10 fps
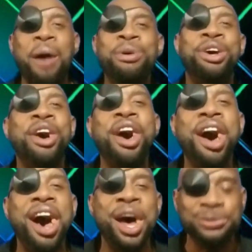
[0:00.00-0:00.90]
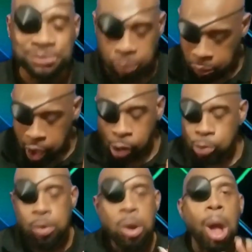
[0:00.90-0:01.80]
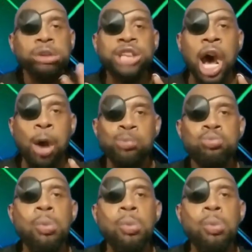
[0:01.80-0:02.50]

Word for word: y'all was good. So,